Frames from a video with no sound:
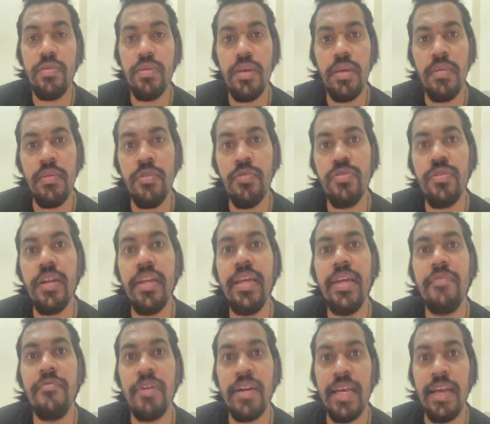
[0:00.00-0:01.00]
usually
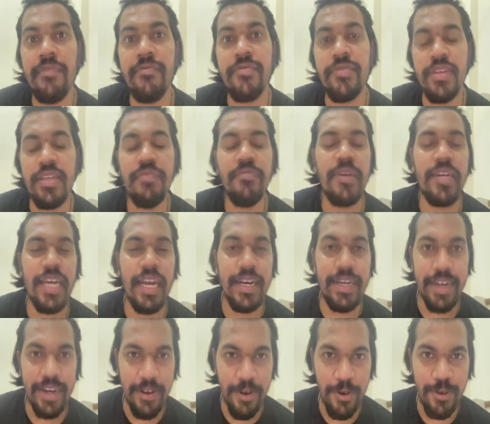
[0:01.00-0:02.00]
what I have seen, what I
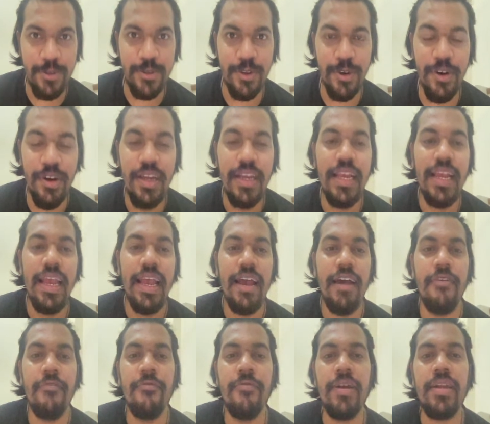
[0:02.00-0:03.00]
did also,
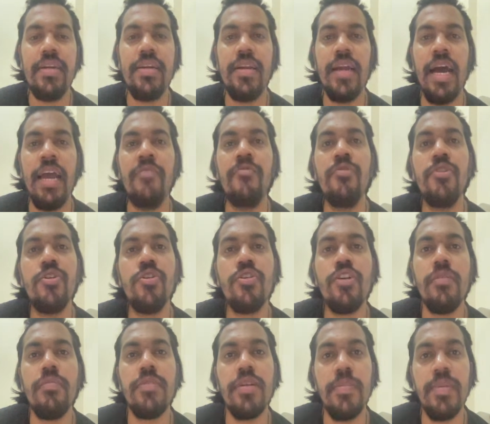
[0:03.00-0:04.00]
when I want to
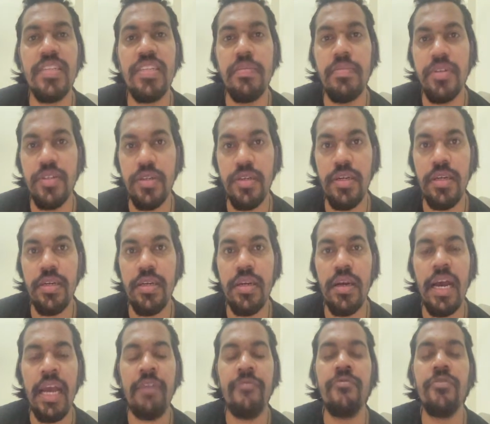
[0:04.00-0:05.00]
compromise a machine,
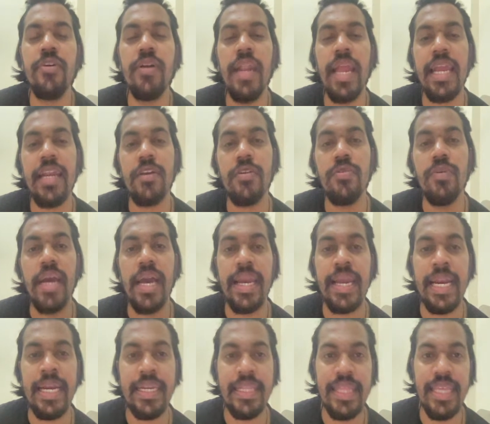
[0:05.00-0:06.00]
I would like to
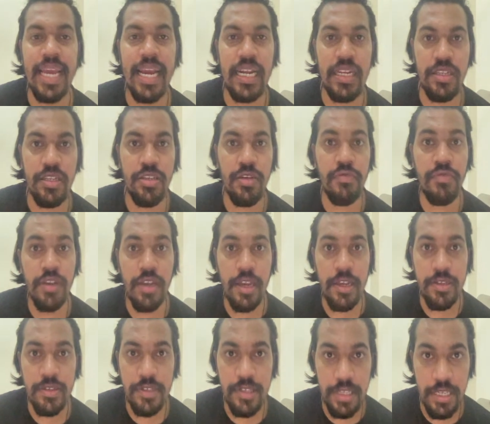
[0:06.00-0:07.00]
get the access of the
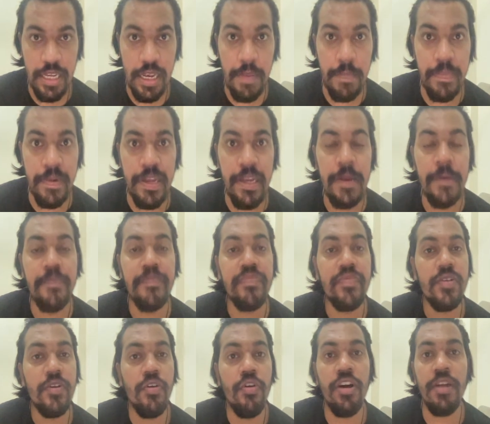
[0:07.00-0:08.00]
CMD
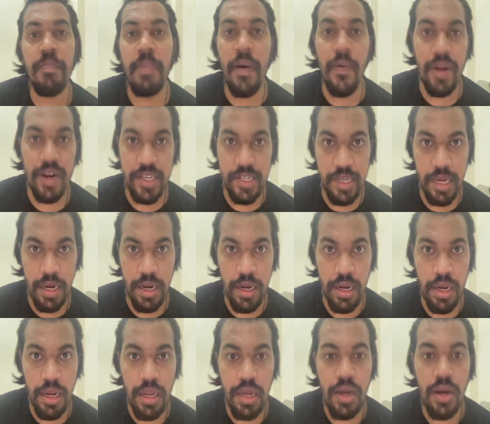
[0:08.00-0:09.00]
or PowerShell.
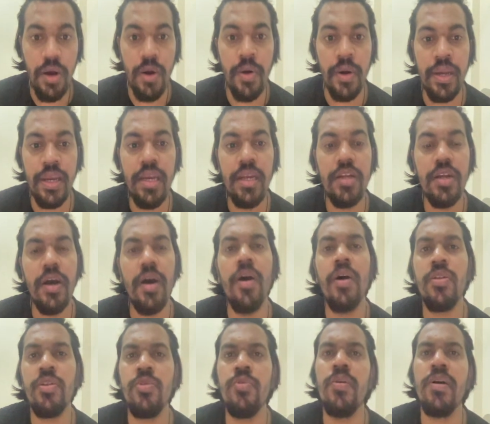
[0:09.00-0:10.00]
Okay,
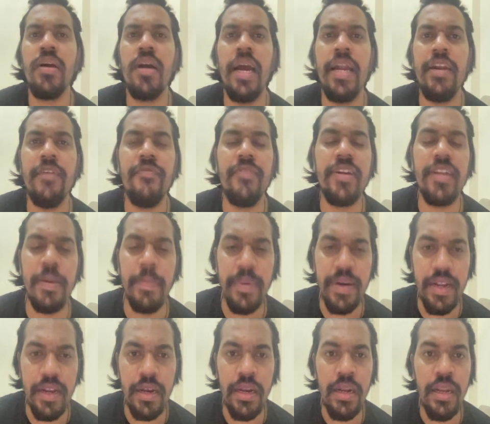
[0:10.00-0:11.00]
through kind of a
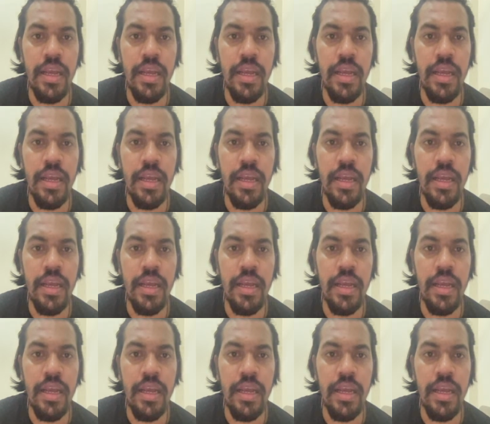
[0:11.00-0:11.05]
terminal.